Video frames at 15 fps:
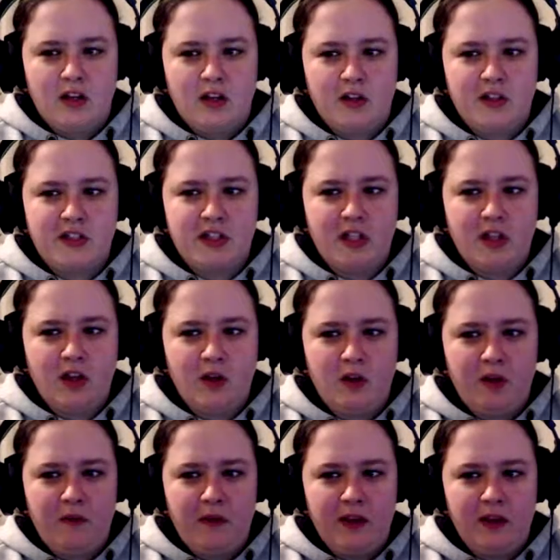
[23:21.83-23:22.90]
So,
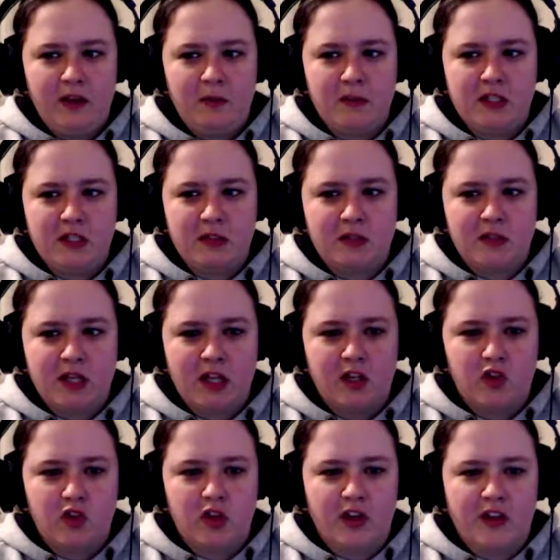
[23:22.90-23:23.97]
I think Libertus was kind of
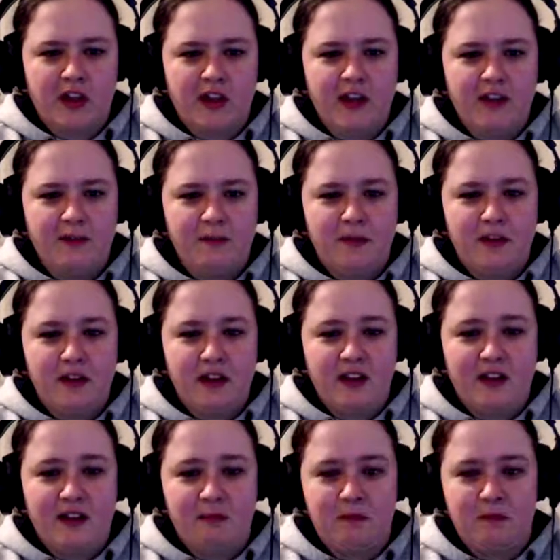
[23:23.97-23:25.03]
drunk there, but
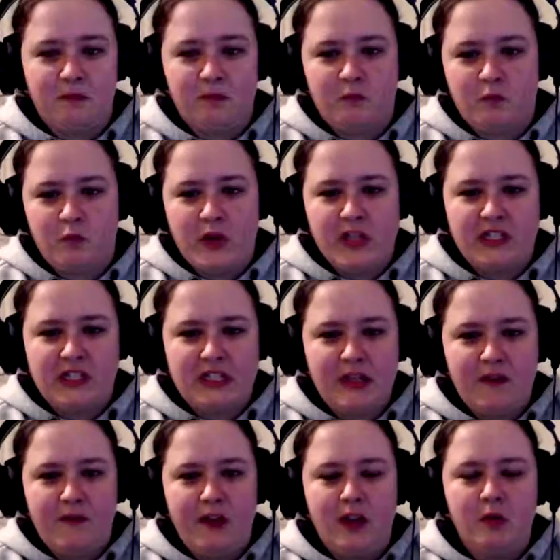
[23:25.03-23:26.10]
um, let's uh,
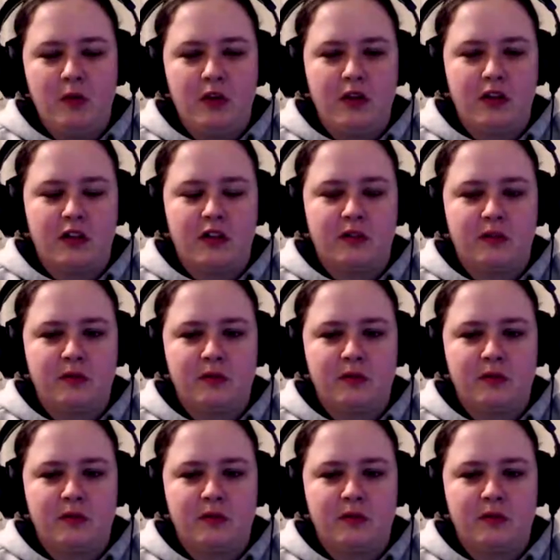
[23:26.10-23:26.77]
follow Cor.